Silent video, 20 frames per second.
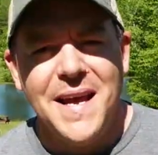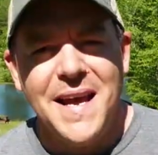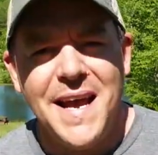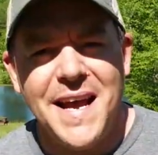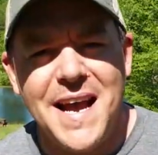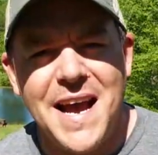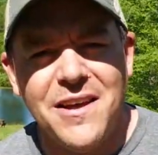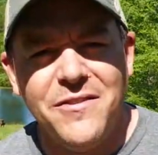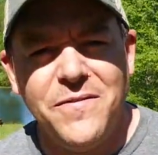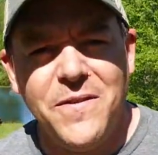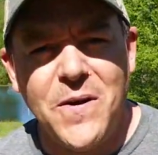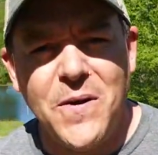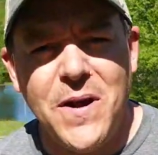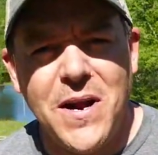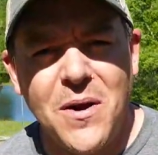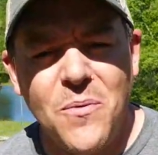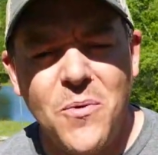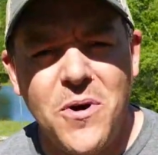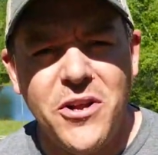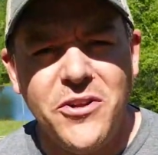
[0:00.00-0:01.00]
Hey guys, Phil
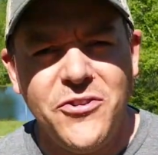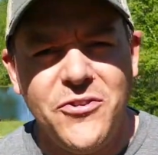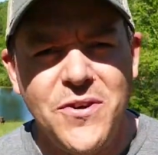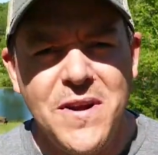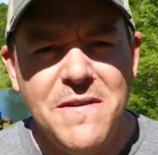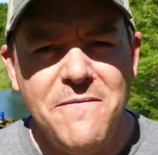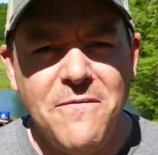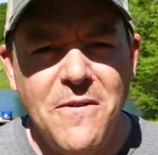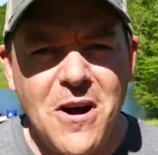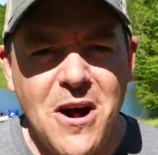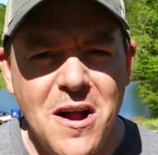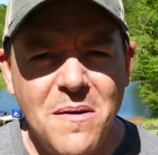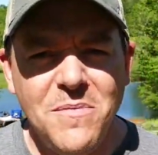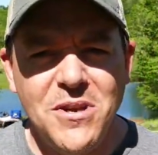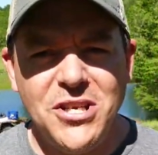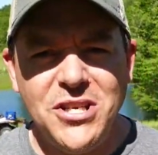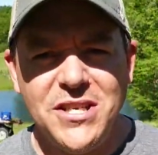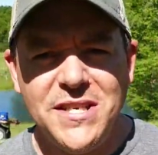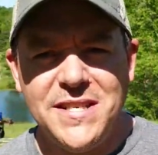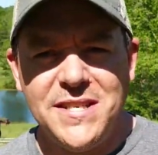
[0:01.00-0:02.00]
here at Woods Tree
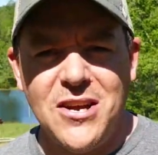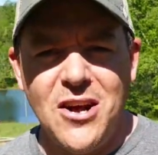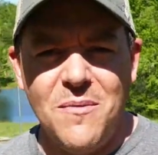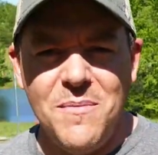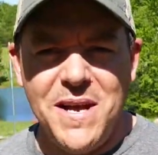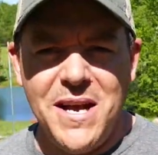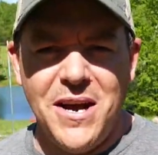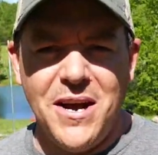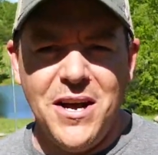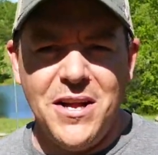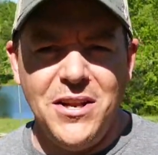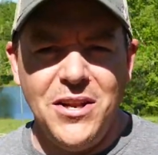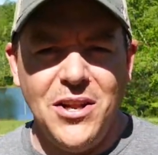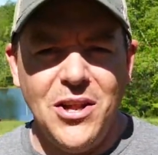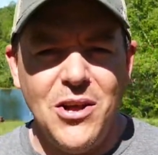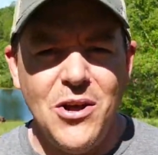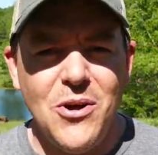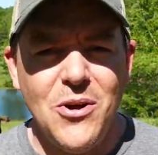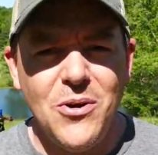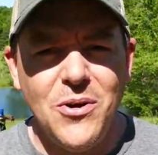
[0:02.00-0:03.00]
Farm. You just saw me
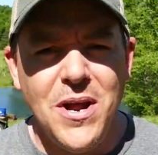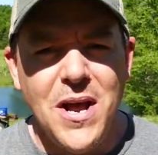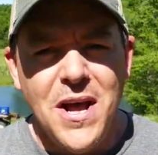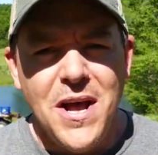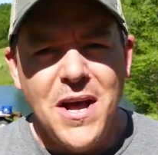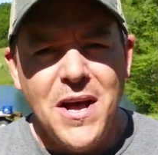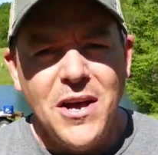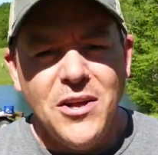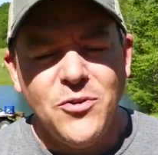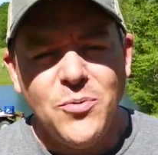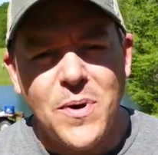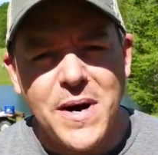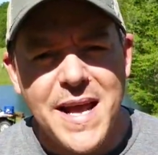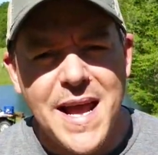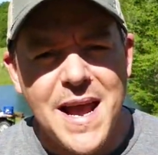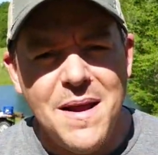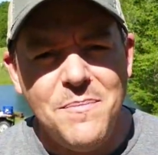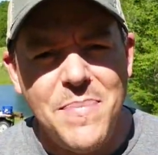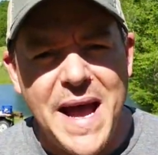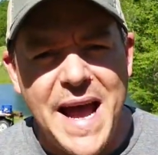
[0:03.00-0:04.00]
unload
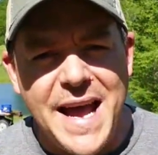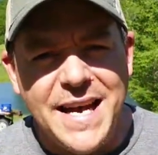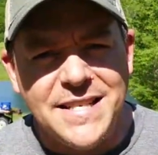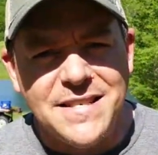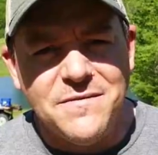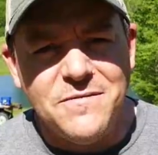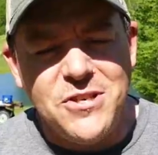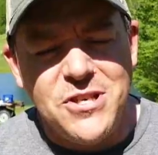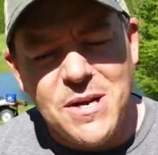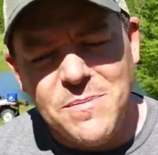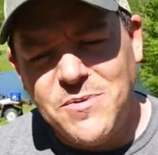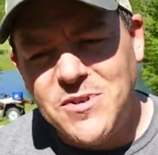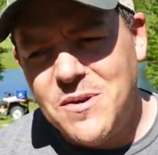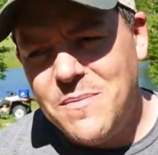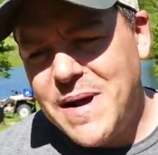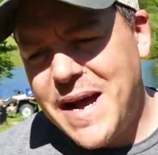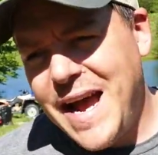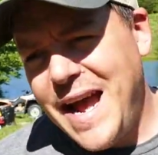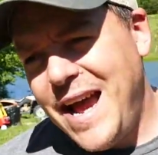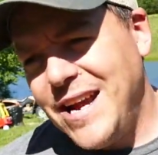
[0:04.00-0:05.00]
twenty-eight bags of
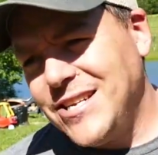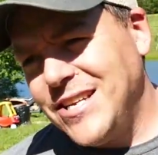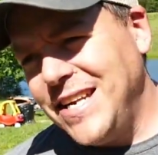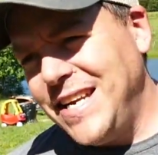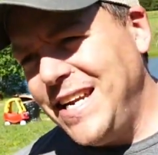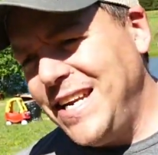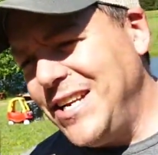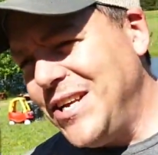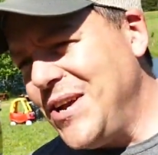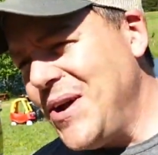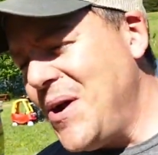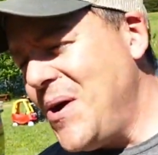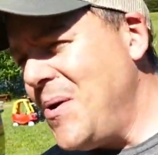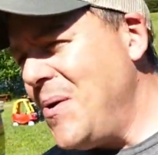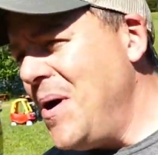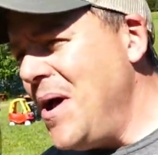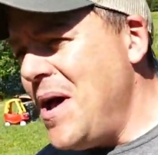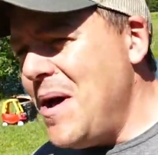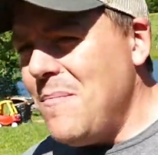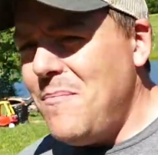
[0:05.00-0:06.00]
gypsum. I actually need to
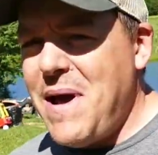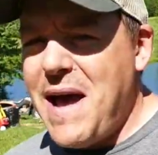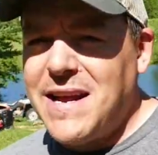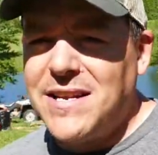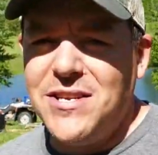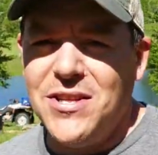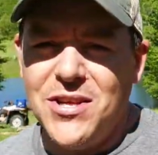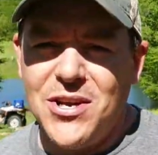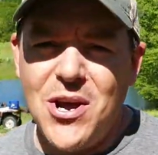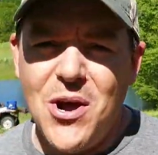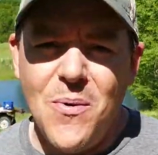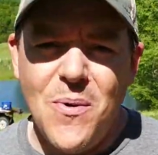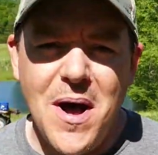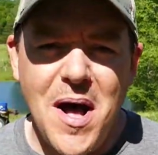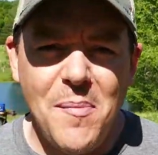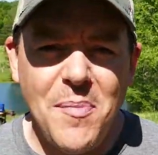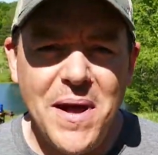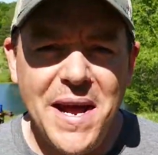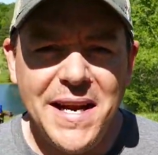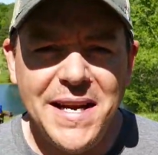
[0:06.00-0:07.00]
go back to the
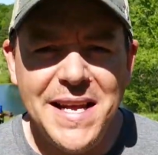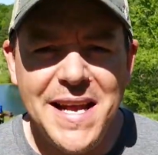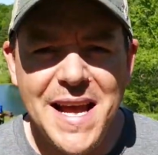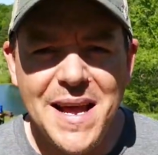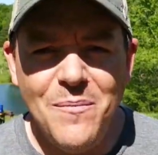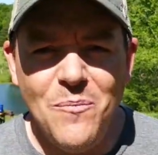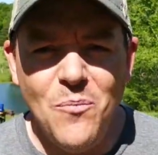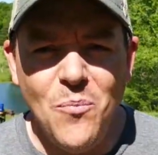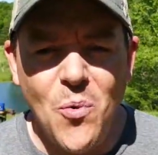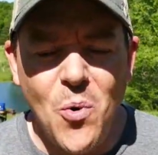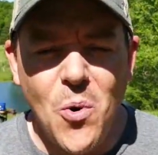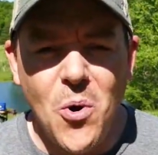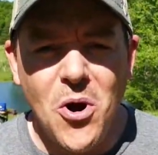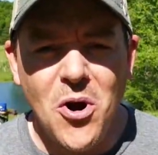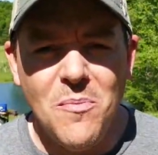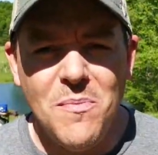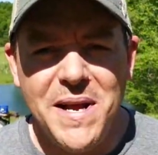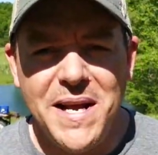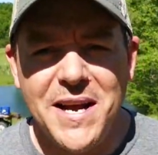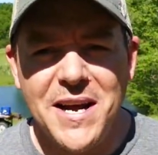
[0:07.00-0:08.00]
co-op and get
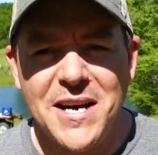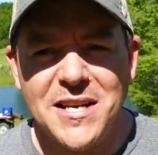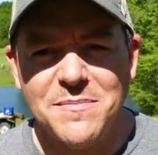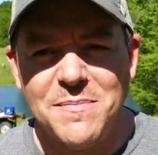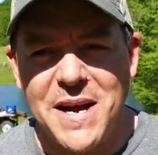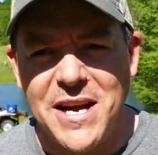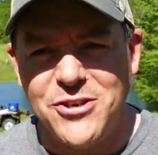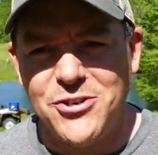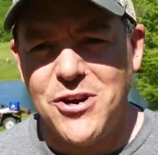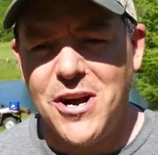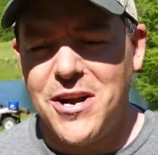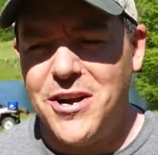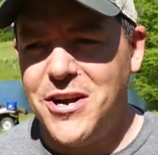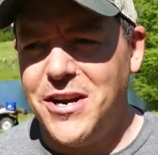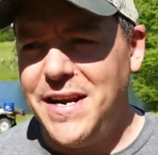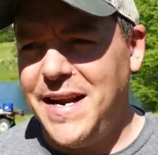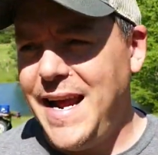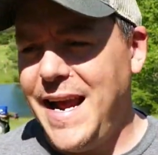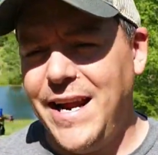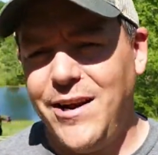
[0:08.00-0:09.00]
more because my truck
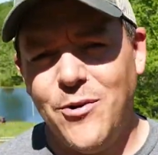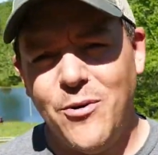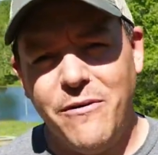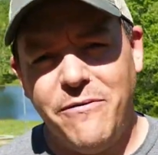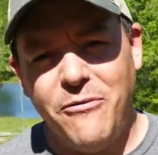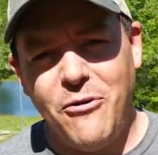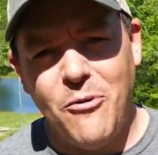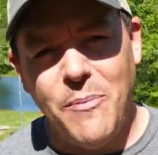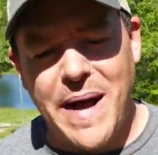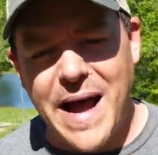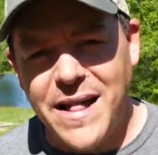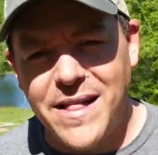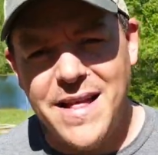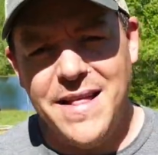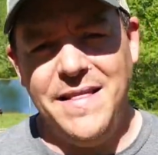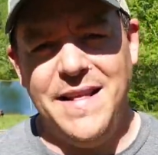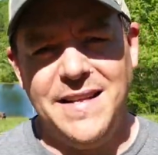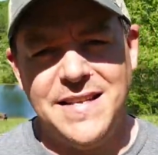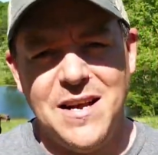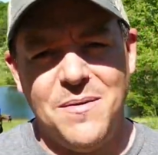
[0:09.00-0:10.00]
couldn't handle a full
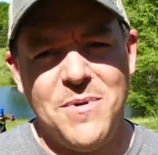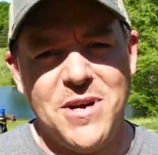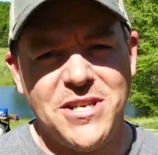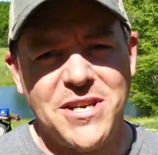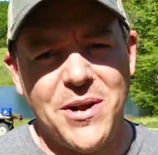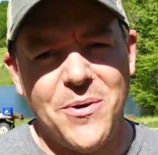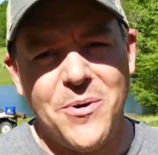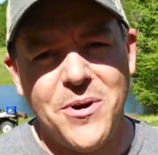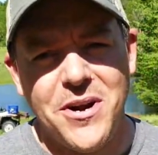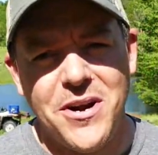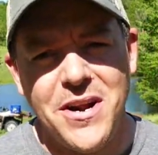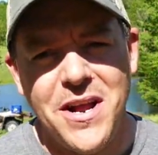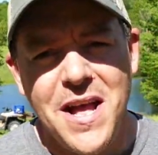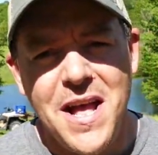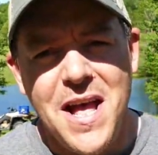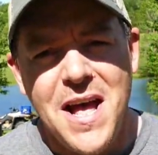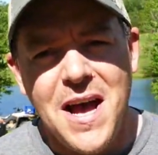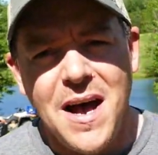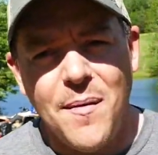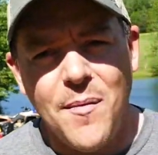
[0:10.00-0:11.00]
pallet. That's how much I ordered.
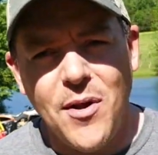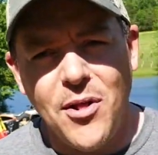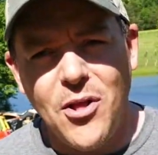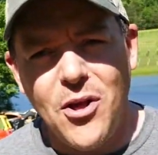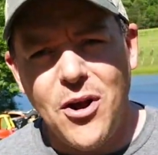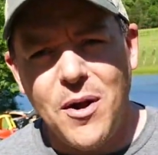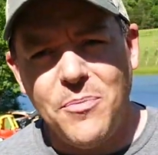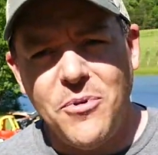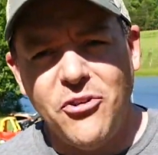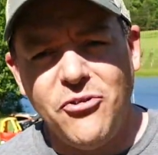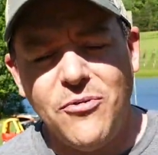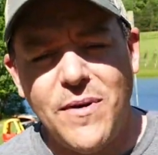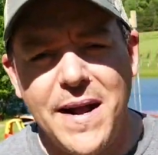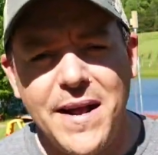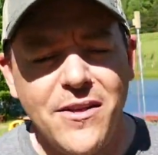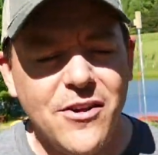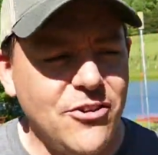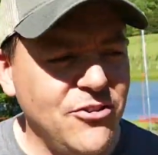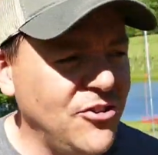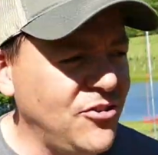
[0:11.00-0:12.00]
I'm going to load up the
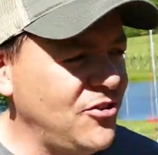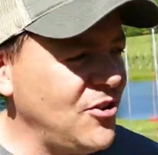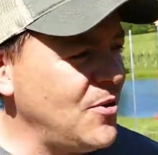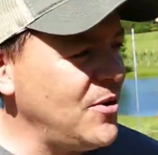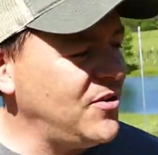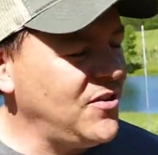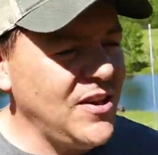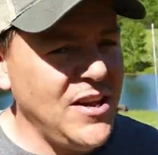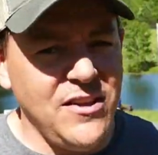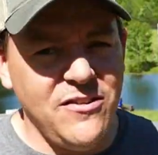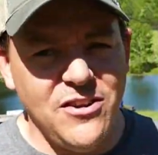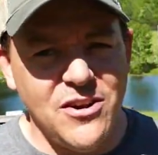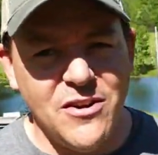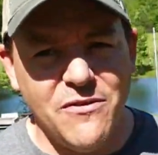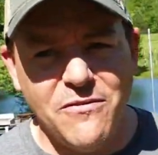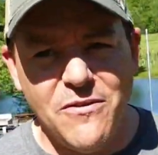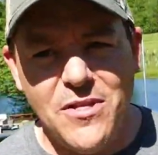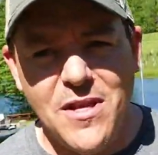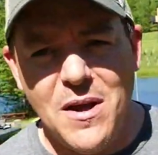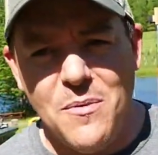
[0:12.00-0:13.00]
trailer just so it's
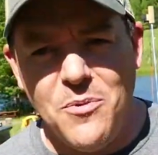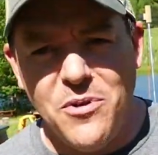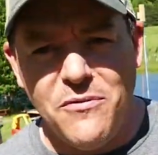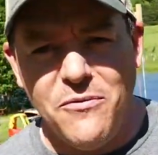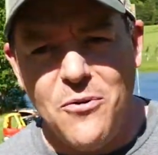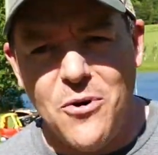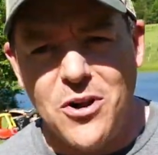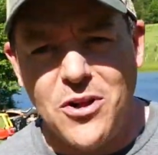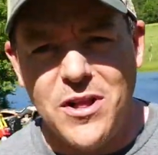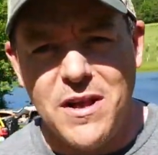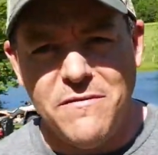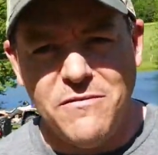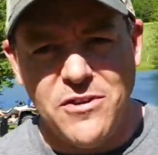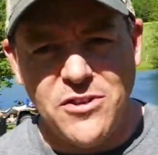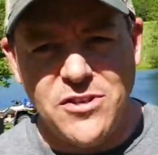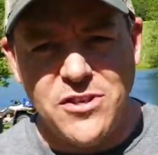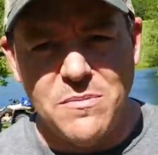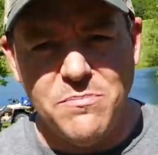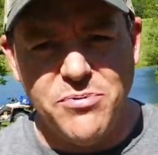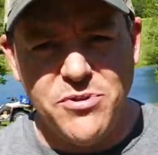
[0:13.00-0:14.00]
easier for them with a forklift
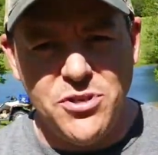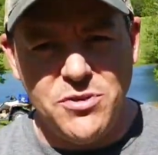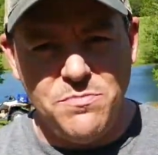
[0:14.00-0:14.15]
just to